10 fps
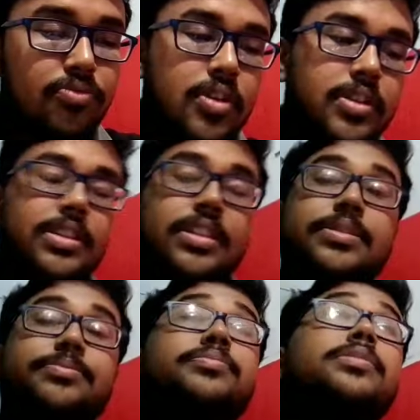for
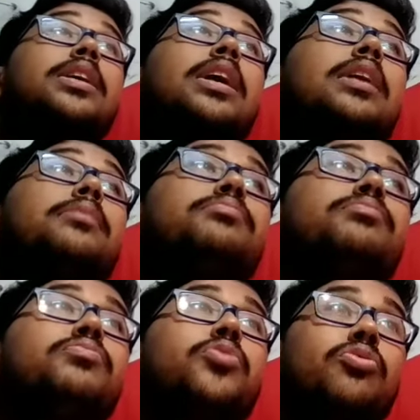the
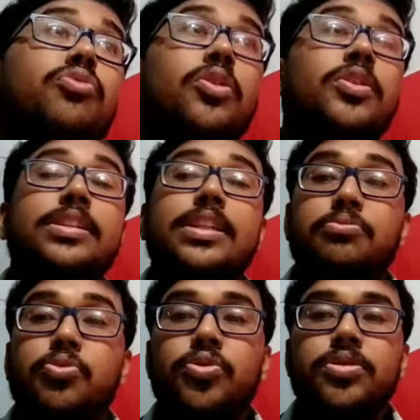for following the
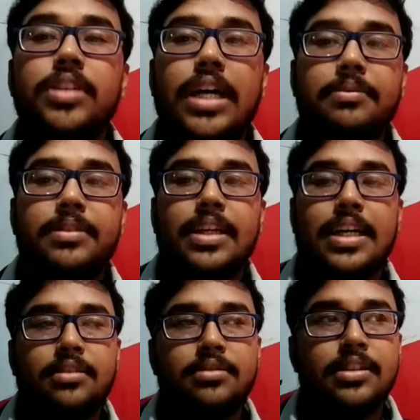books, after
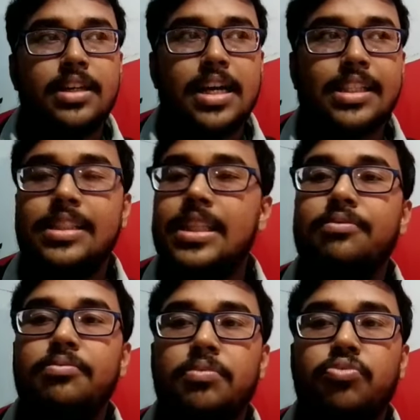other
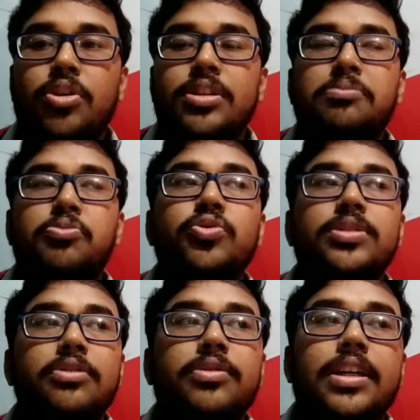than following the books,
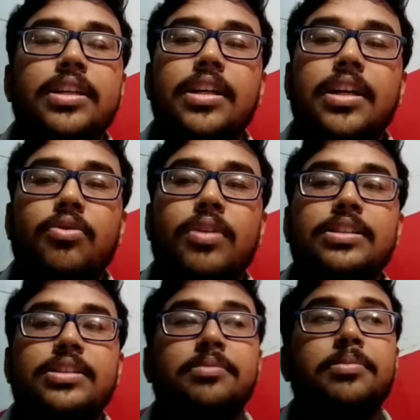you can watch
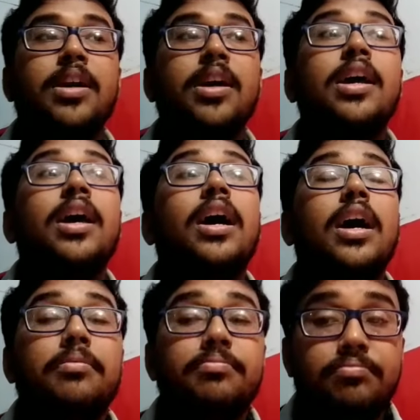some
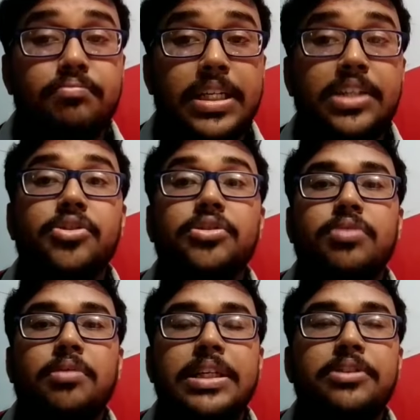videos
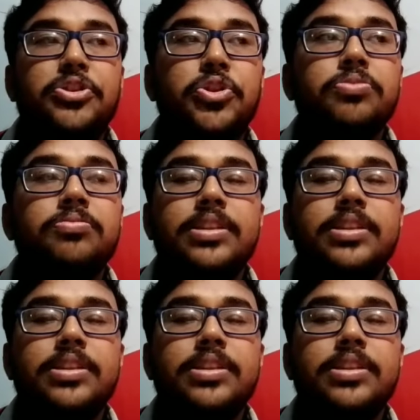from YouTube.